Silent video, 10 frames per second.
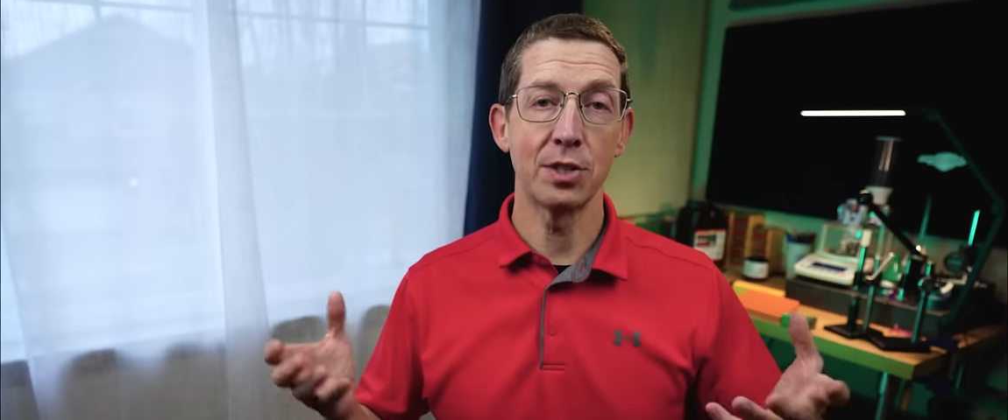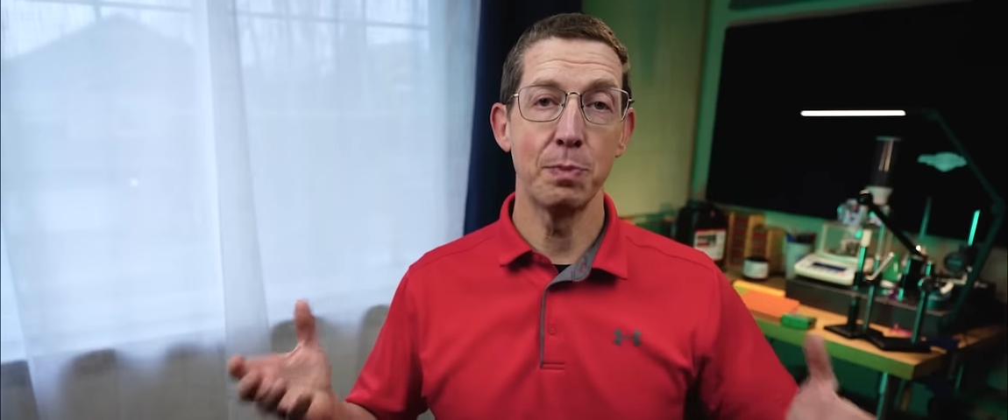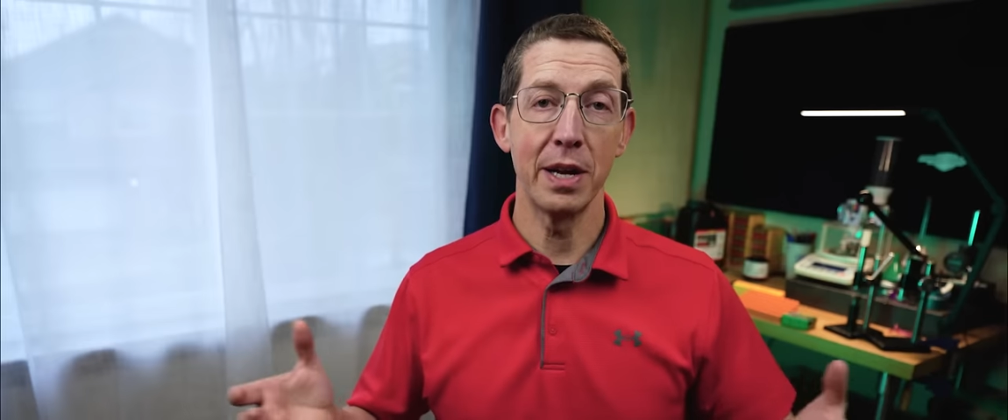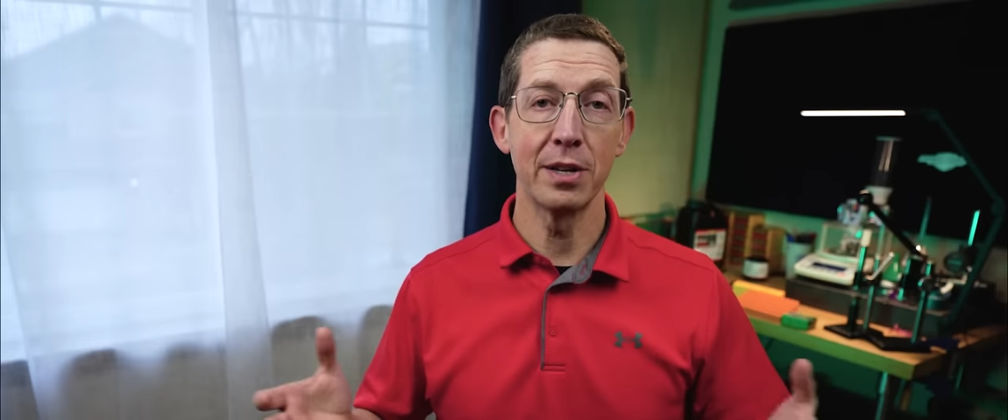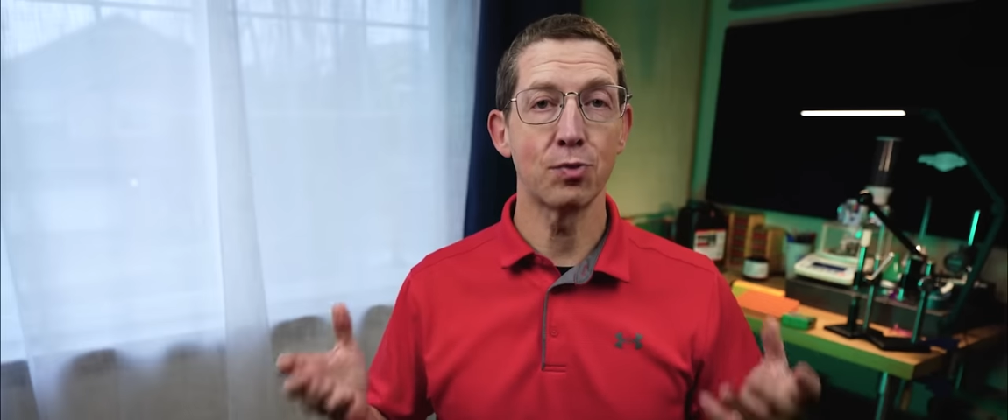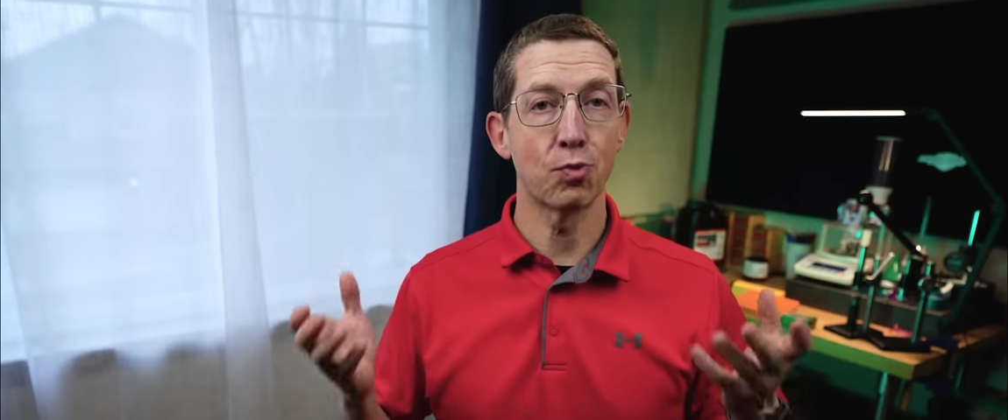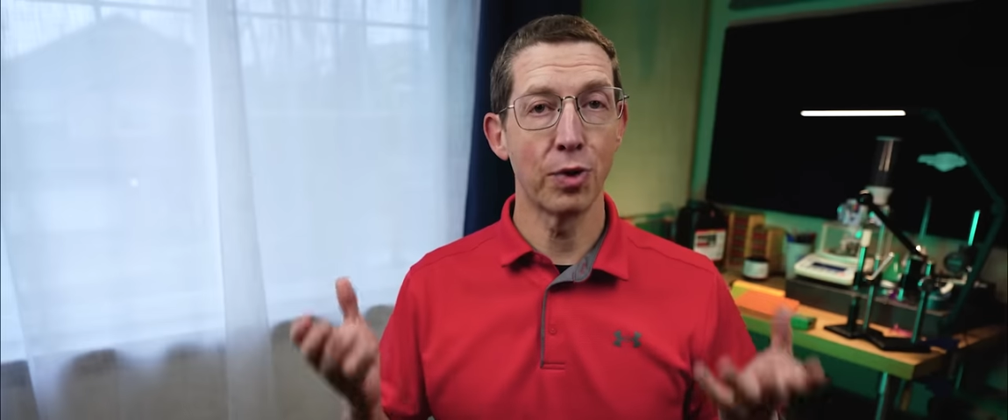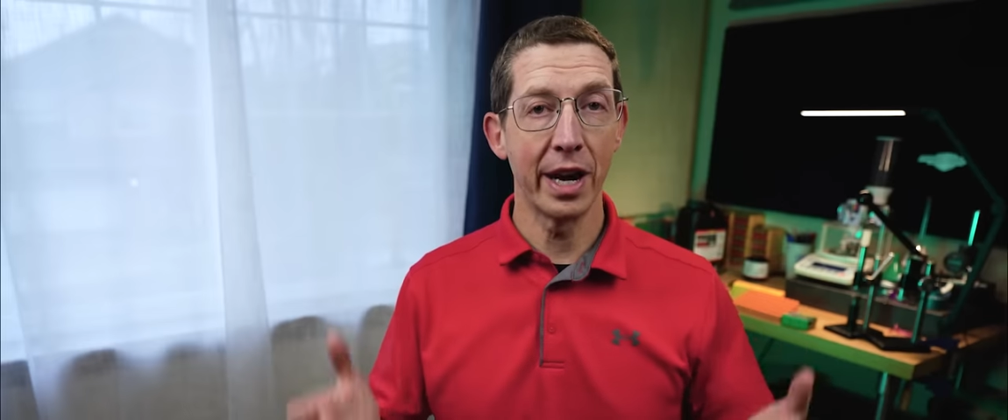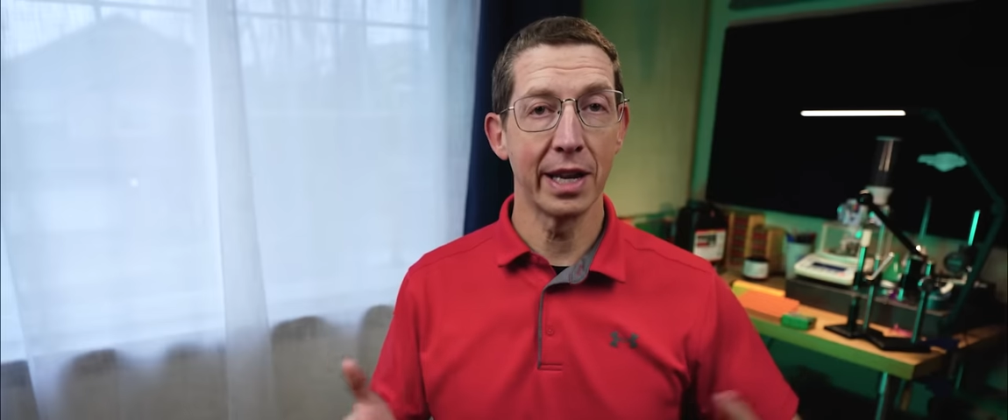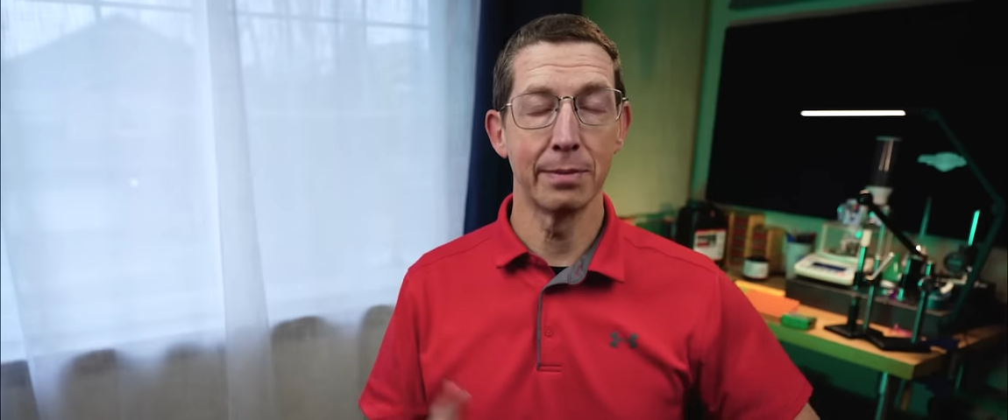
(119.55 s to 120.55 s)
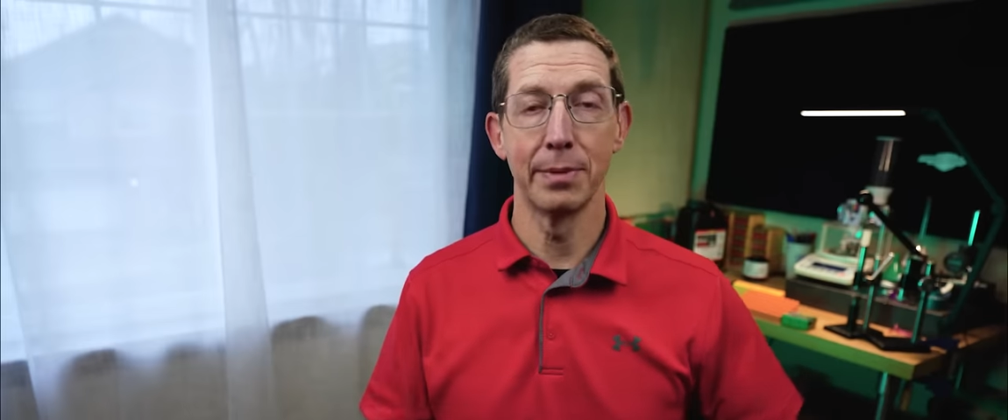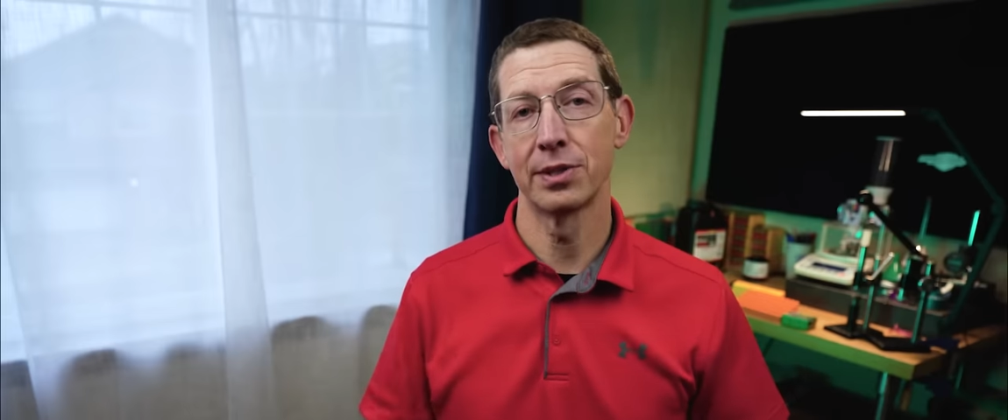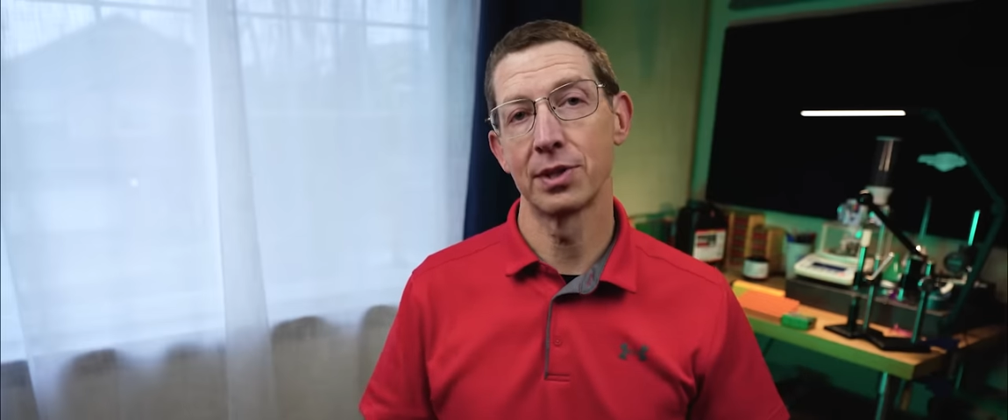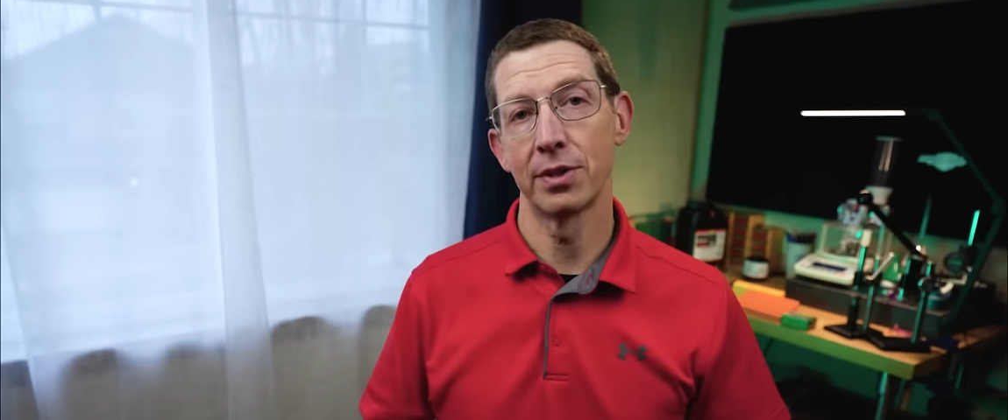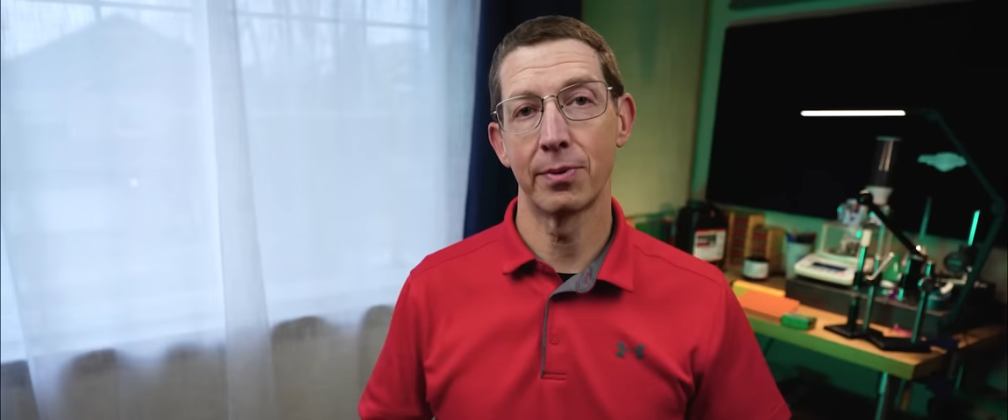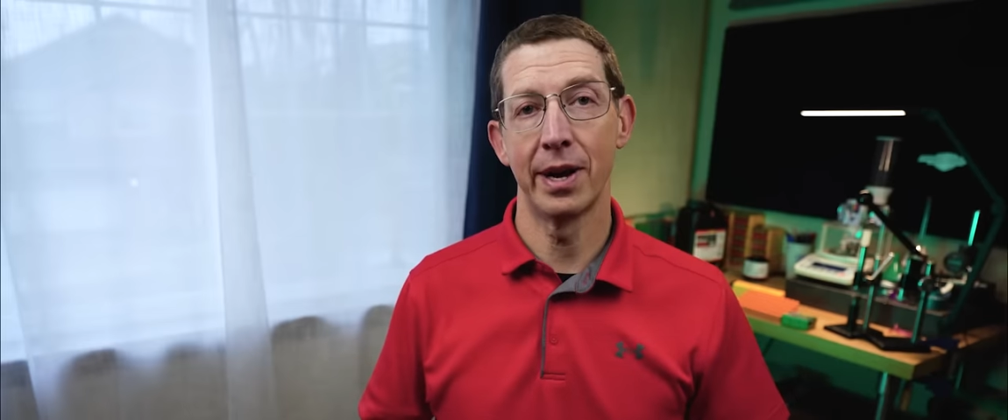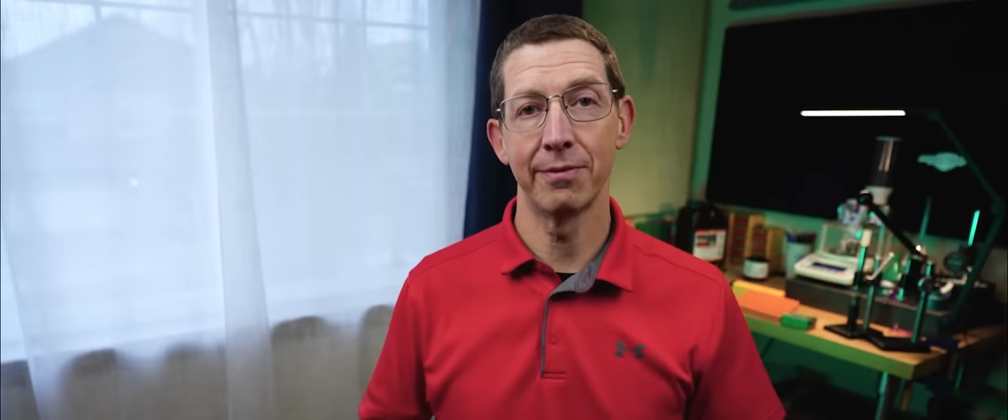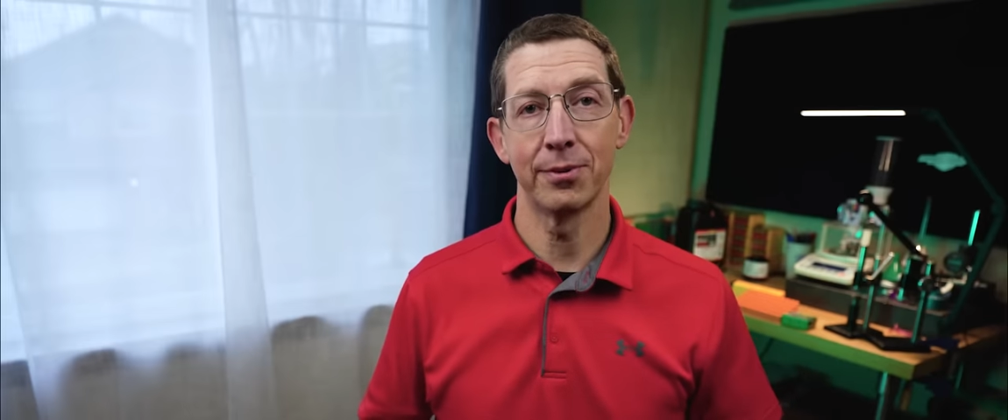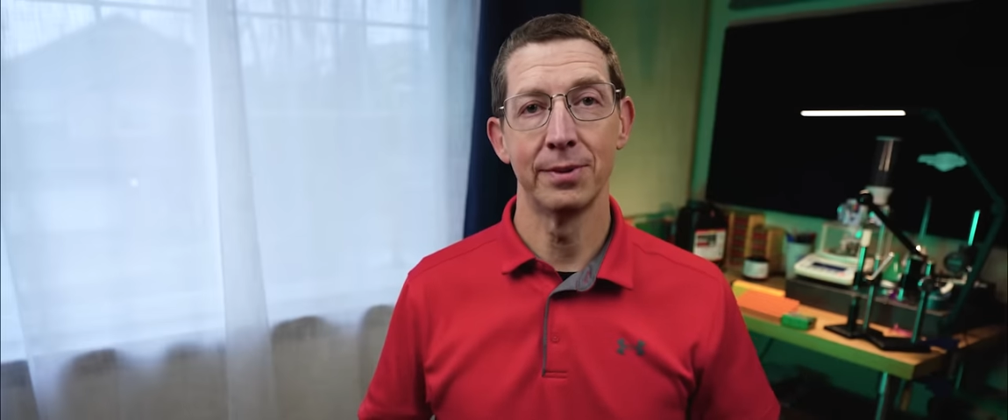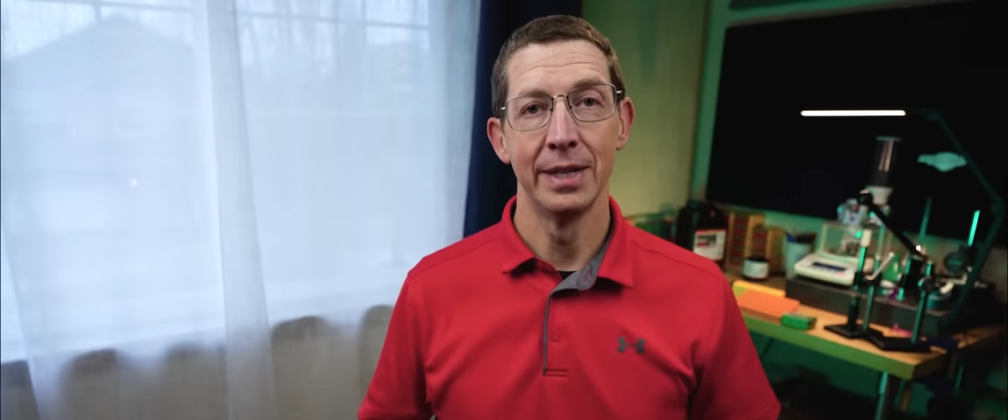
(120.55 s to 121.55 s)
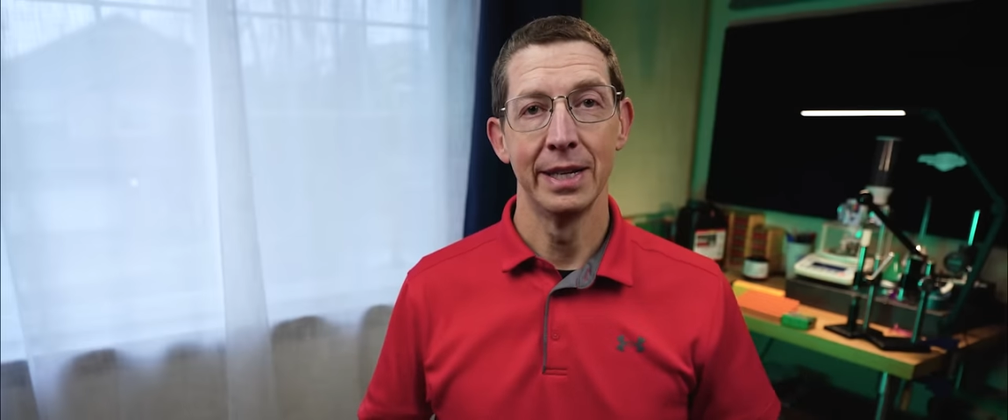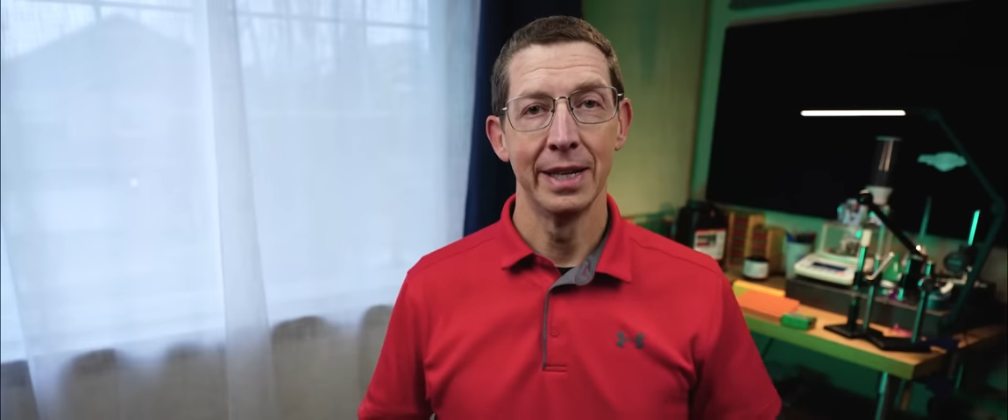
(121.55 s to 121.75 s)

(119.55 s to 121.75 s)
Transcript: expands right at the muzzle of the rifle.